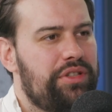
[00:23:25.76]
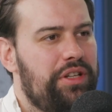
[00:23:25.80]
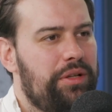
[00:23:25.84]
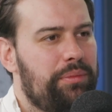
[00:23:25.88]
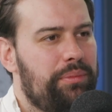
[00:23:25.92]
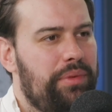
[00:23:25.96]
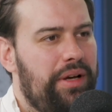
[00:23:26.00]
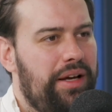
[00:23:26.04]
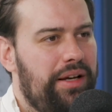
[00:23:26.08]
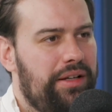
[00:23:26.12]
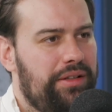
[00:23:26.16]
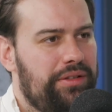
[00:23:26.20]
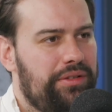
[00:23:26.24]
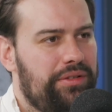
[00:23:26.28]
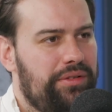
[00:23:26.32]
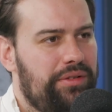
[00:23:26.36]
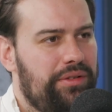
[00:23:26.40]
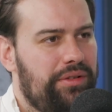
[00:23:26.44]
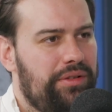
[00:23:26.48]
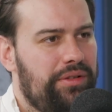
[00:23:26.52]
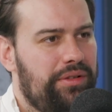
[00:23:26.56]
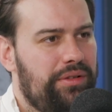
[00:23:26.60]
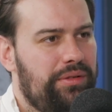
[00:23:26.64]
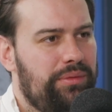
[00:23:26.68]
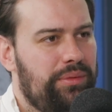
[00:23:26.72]
impact
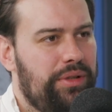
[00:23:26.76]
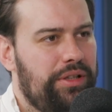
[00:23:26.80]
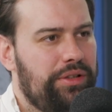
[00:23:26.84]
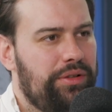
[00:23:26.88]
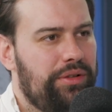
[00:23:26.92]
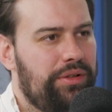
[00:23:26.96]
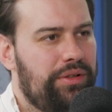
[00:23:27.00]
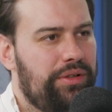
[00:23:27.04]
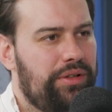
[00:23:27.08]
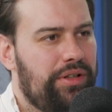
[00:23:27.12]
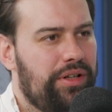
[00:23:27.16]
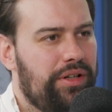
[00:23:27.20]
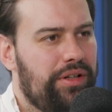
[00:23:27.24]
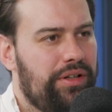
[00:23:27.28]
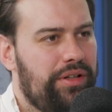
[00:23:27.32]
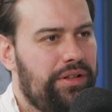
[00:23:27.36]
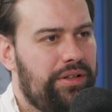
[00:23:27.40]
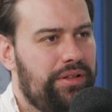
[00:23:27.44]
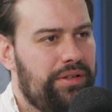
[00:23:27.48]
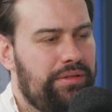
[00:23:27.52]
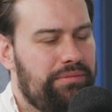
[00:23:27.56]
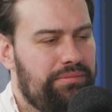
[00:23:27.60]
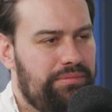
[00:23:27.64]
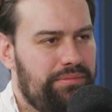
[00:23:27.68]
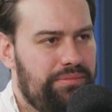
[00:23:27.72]
on when
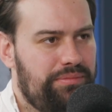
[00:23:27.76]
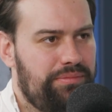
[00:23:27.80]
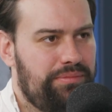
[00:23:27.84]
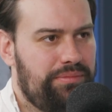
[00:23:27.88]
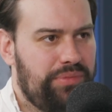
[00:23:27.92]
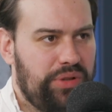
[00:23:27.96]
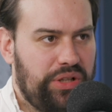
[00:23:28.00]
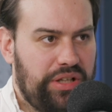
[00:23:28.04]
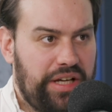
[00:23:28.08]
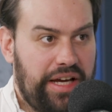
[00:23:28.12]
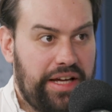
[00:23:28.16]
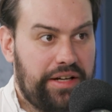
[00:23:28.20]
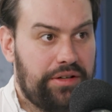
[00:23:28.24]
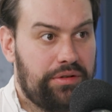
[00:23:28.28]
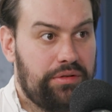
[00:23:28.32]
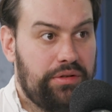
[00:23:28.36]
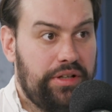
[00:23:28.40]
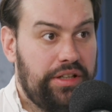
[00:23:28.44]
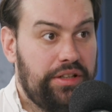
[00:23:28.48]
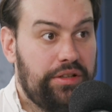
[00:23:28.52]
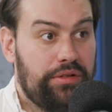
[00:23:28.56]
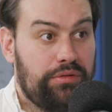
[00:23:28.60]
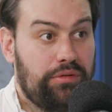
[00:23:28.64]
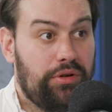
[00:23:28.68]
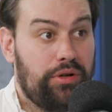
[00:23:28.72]
you're
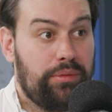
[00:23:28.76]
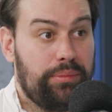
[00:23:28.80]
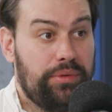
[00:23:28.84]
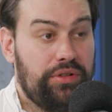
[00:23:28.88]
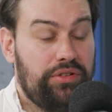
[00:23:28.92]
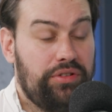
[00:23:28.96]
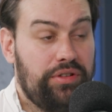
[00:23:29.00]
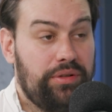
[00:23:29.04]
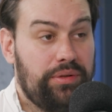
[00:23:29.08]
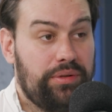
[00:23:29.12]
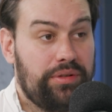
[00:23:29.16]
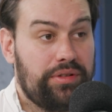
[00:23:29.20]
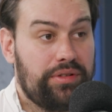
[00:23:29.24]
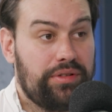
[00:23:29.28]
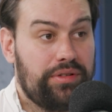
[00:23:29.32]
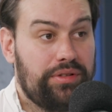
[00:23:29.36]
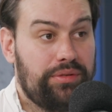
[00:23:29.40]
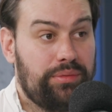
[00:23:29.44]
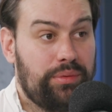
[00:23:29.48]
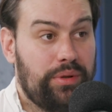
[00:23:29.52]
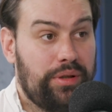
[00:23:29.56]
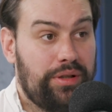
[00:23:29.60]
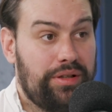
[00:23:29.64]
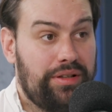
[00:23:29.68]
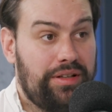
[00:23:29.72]
gathering the raw materials,
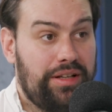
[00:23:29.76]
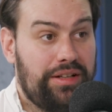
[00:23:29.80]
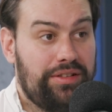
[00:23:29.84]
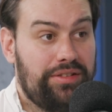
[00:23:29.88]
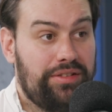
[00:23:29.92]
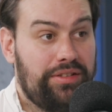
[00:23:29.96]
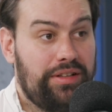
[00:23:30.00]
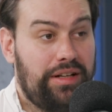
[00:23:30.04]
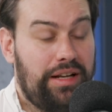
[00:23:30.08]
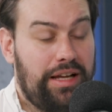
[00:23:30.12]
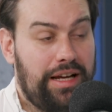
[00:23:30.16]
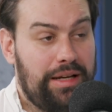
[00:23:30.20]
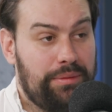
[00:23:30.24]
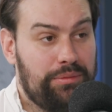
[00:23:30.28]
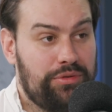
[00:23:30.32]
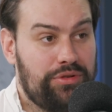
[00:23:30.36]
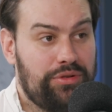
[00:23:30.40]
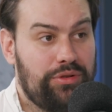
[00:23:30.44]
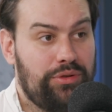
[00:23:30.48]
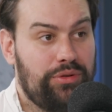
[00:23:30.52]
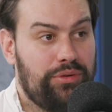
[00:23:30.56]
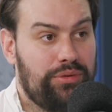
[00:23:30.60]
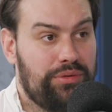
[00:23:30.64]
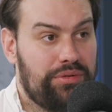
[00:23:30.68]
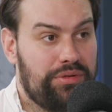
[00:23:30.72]
whether that's the
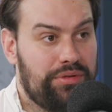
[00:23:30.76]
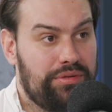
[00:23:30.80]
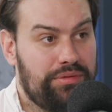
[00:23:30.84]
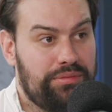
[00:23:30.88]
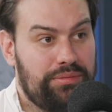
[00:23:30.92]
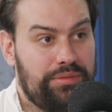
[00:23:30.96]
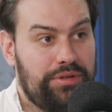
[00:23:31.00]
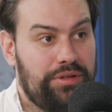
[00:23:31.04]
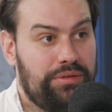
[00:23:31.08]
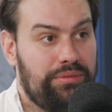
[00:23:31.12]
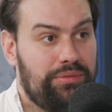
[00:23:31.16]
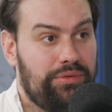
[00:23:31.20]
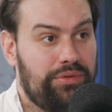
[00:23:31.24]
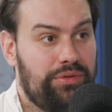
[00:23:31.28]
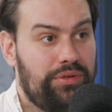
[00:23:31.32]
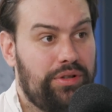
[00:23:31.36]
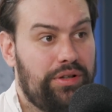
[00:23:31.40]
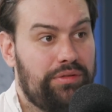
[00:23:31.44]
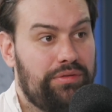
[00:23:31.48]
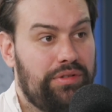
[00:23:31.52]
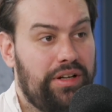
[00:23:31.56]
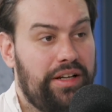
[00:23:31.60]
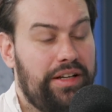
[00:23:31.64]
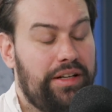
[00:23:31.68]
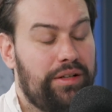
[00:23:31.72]
limestone or the
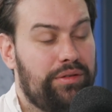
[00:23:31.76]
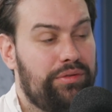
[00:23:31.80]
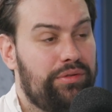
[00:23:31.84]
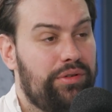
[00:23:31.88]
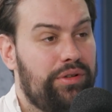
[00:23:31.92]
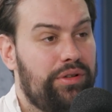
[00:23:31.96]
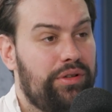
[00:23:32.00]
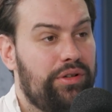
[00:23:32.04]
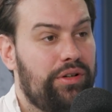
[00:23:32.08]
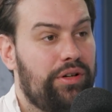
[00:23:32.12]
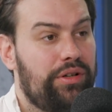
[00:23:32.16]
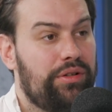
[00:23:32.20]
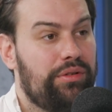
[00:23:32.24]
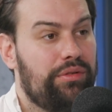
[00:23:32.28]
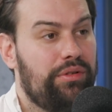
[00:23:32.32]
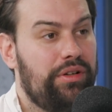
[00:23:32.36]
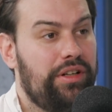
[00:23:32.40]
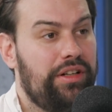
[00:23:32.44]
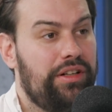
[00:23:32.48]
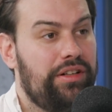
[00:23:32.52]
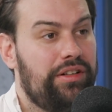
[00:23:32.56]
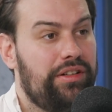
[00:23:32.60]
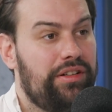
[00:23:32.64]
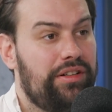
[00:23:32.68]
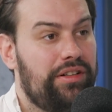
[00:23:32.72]
stuff later for the
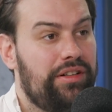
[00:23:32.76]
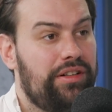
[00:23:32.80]
concrete.